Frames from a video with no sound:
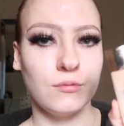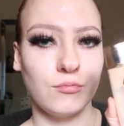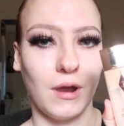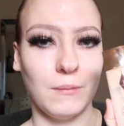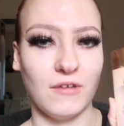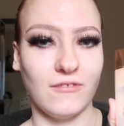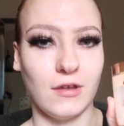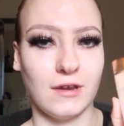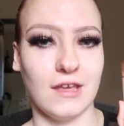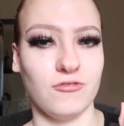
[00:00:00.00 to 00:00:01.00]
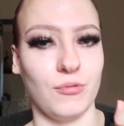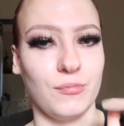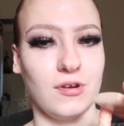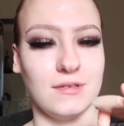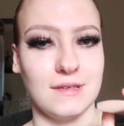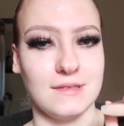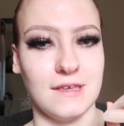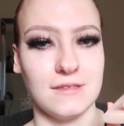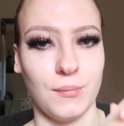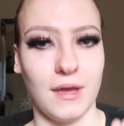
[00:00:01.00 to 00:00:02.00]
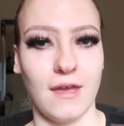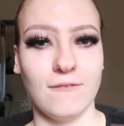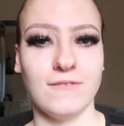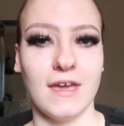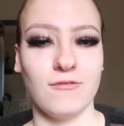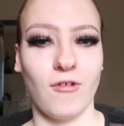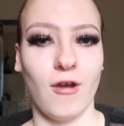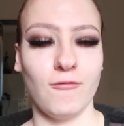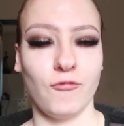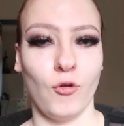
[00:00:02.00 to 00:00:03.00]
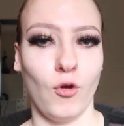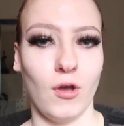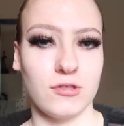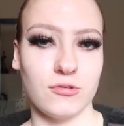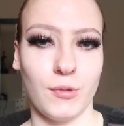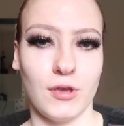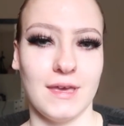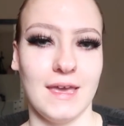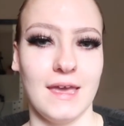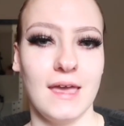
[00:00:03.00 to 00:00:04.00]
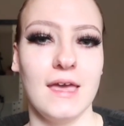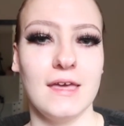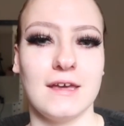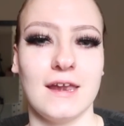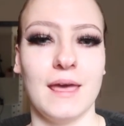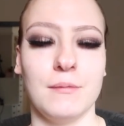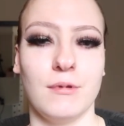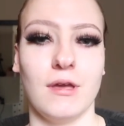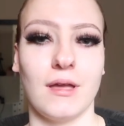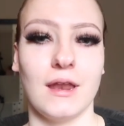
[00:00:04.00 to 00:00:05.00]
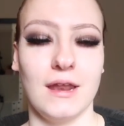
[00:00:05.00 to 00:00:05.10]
Primer Foundation because this is my favourite for a smoky glam look. I